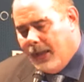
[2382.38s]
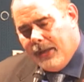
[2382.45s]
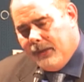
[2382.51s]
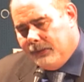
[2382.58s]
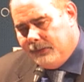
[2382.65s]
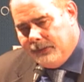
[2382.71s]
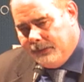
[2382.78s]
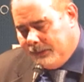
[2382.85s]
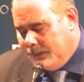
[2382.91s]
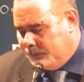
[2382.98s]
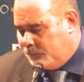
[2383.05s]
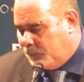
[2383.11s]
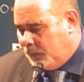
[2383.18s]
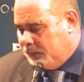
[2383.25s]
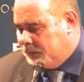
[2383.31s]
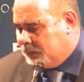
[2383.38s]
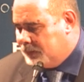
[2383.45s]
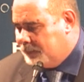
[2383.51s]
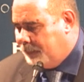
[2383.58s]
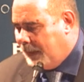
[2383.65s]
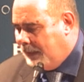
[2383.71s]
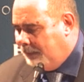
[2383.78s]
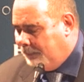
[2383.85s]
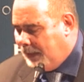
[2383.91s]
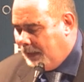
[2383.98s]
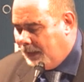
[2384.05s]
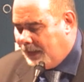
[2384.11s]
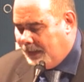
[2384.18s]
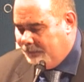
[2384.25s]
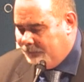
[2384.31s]
I didn't want to spend my
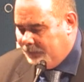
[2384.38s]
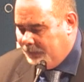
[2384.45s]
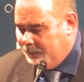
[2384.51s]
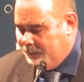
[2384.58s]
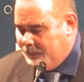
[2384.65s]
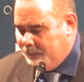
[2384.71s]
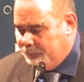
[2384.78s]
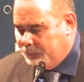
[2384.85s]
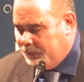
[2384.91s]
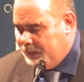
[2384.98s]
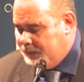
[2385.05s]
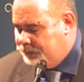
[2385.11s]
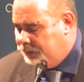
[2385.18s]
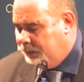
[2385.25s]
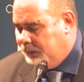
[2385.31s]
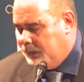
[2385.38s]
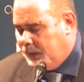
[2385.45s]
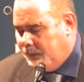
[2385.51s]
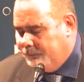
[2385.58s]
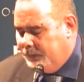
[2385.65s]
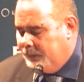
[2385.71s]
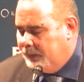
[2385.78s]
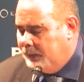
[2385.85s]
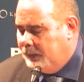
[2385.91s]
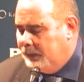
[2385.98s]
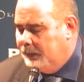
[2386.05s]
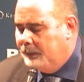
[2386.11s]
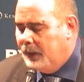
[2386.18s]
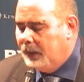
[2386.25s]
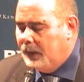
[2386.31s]
life in the prison of uh,
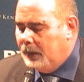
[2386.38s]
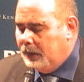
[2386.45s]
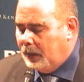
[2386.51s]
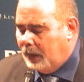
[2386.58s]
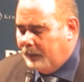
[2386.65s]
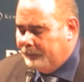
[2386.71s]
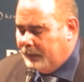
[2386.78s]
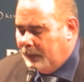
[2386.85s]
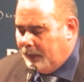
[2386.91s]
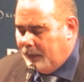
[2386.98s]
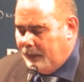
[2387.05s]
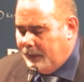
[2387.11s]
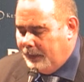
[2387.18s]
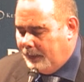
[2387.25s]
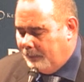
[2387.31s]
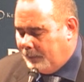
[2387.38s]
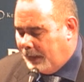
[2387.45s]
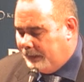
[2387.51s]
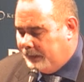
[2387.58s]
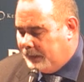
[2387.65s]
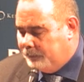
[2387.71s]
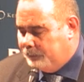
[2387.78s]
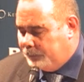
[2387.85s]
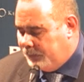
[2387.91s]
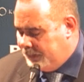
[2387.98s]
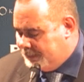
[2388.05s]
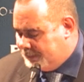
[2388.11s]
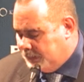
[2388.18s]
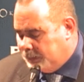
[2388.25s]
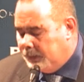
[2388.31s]
the of uh, an American
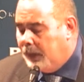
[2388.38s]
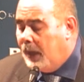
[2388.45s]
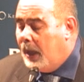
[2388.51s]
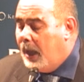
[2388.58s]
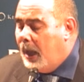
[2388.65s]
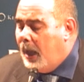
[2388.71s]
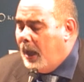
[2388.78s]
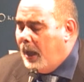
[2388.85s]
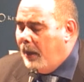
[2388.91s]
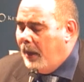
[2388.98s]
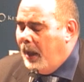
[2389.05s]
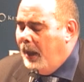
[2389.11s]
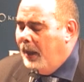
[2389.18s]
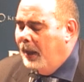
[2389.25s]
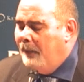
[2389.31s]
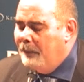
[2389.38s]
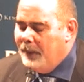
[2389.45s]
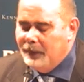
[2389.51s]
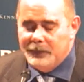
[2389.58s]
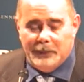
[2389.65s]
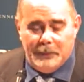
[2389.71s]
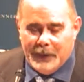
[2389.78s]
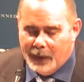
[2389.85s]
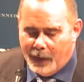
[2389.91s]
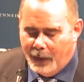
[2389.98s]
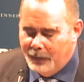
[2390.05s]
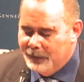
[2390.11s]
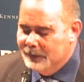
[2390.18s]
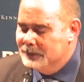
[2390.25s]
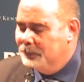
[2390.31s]
prison, to be
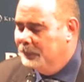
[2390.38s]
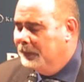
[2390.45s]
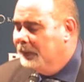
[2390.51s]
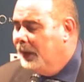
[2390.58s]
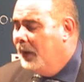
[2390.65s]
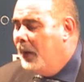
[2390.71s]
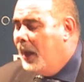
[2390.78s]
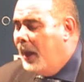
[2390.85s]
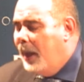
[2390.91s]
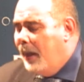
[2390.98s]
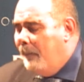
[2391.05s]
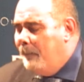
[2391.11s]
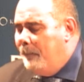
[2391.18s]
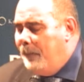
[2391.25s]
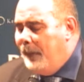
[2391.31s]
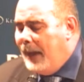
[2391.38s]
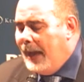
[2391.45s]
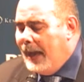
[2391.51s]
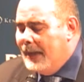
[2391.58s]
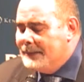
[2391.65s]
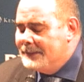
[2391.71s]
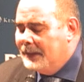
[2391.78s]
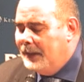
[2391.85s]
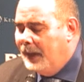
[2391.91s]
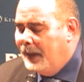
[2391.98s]
honest with you. But